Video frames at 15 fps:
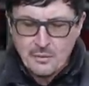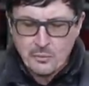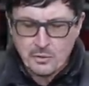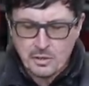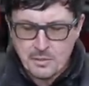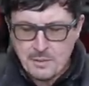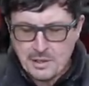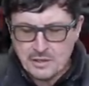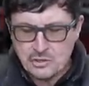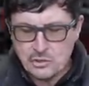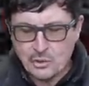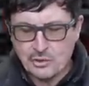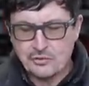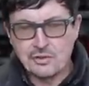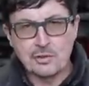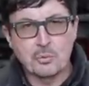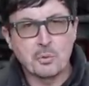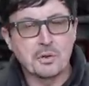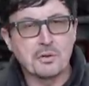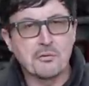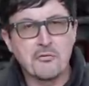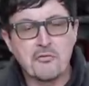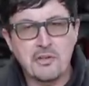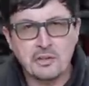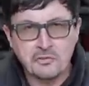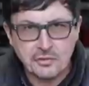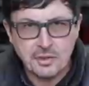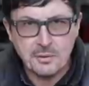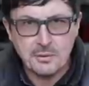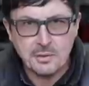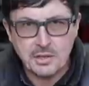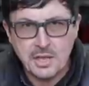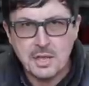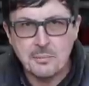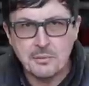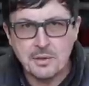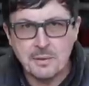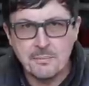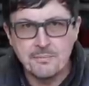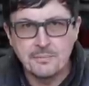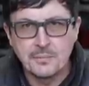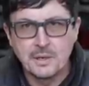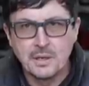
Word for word: We're going to make a choice. Either we're going to fix them and keep them,